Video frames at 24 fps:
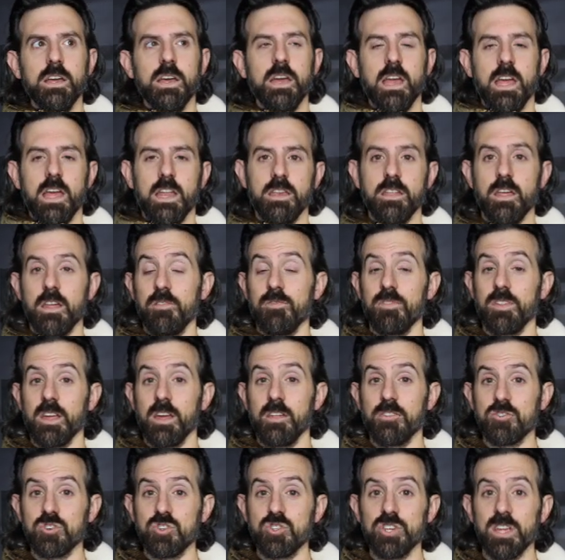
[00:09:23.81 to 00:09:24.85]
and none of the
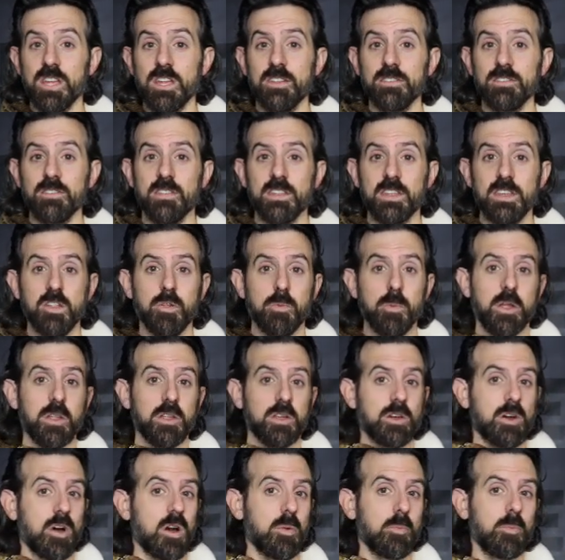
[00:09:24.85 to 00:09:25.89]
other genes in the yellow belly
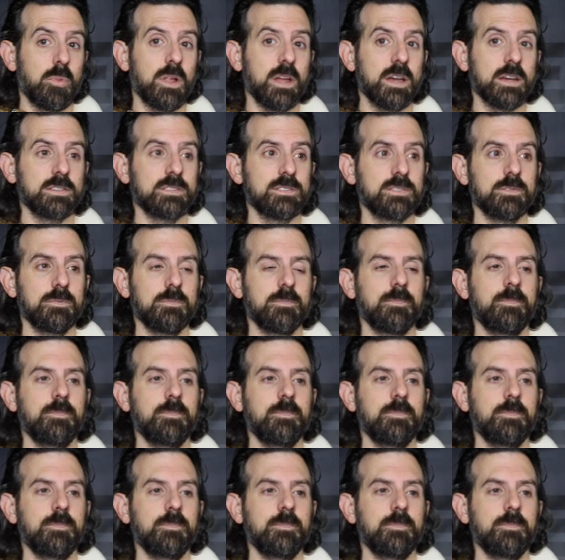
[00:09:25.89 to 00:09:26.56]
complex.